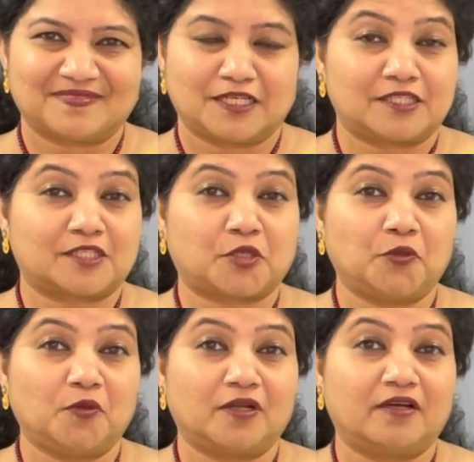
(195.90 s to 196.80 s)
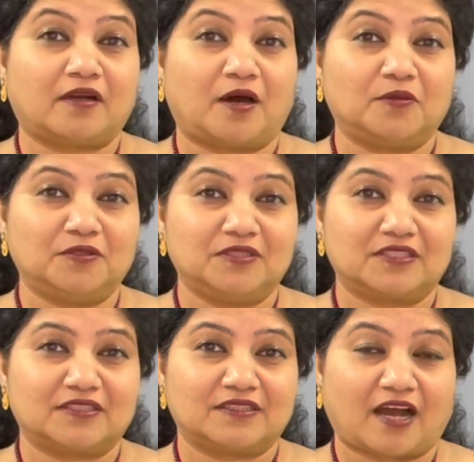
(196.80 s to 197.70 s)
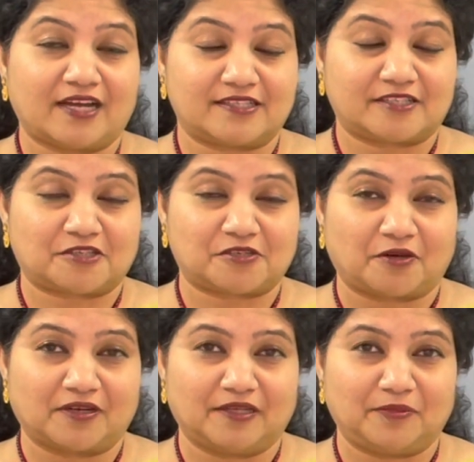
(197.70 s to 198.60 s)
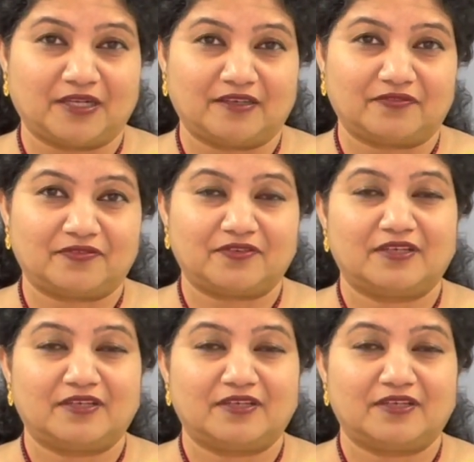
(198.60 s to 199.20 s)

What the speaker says: School ground, I strongly believe,